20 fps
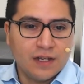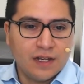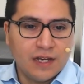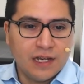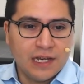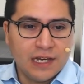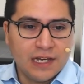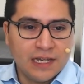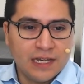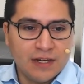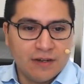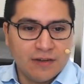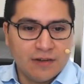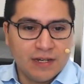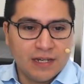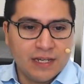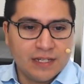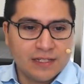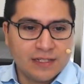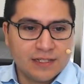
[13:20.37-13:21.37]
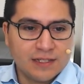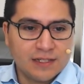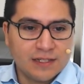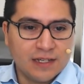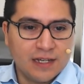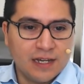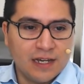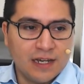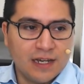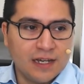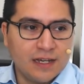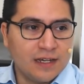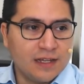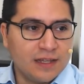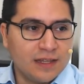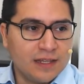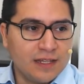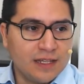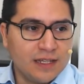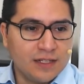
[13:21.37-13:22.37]
Here is
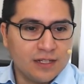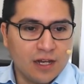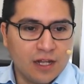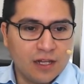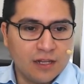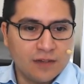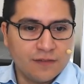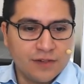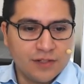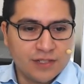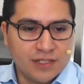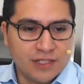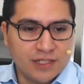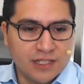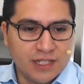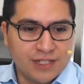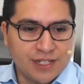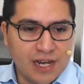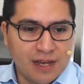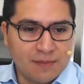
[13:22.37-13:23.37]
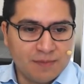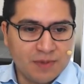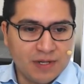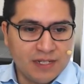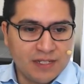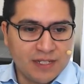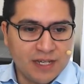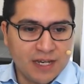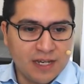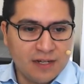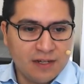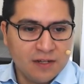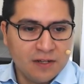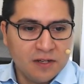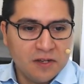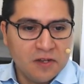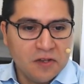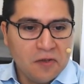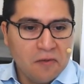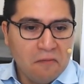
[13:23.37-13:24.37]
the dollar versus the Japanese yen.
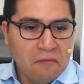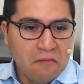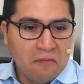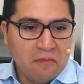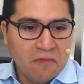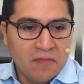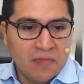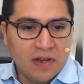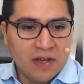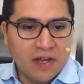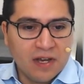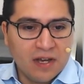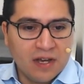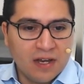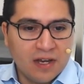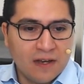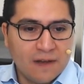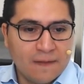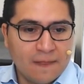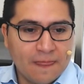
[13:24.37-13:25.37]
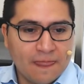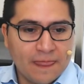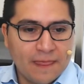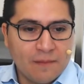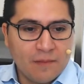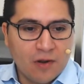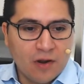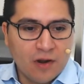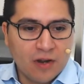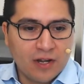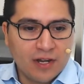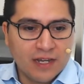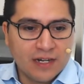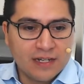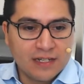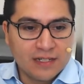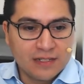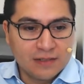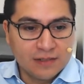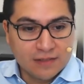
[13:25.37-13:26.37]
The market
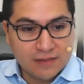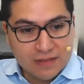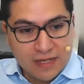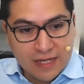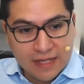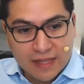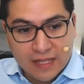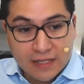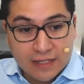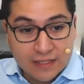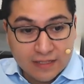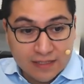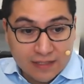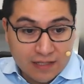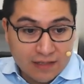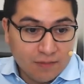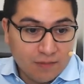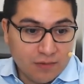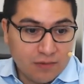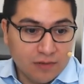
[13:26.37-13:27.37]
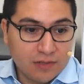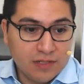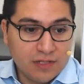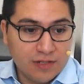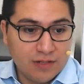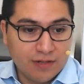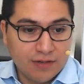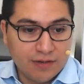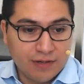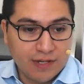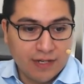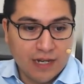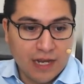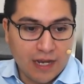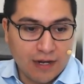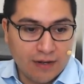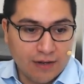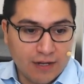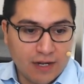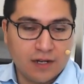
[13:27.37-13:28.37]
is, I think, still bullish and creating
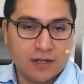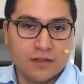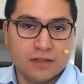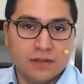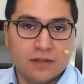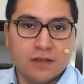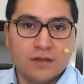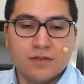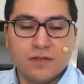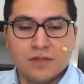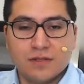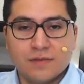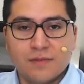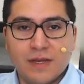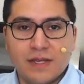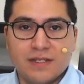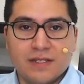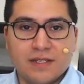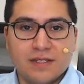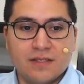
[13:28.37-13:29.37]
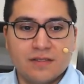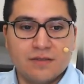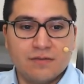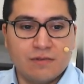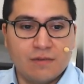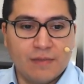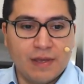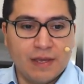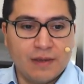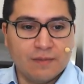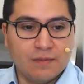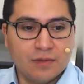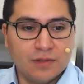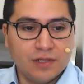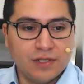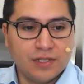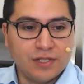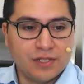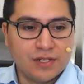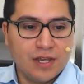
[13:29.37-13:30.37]
higher and higher lows, so it makes sense to remain
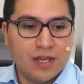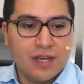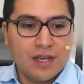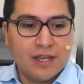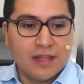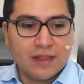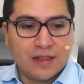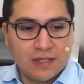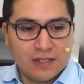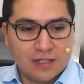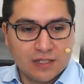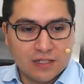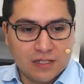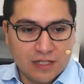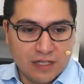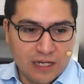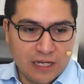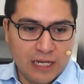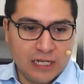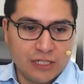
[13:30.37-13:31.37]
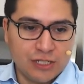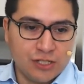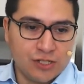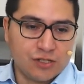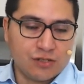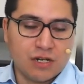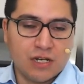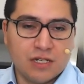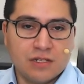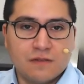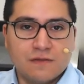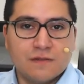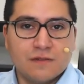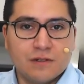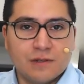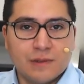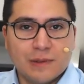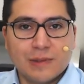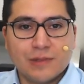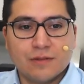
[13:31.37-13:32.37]
bullish. This has just
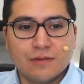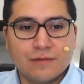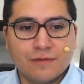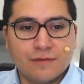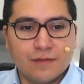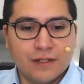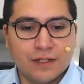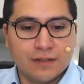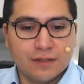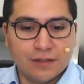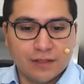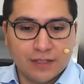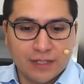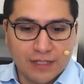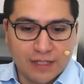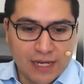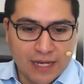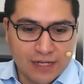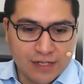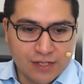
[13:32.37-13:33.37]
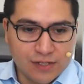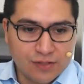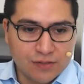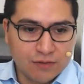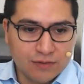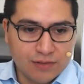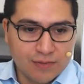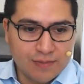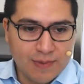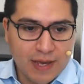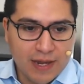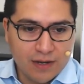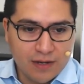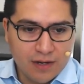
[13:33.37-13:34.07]
transformed into a funny looking head and shoulders pattern,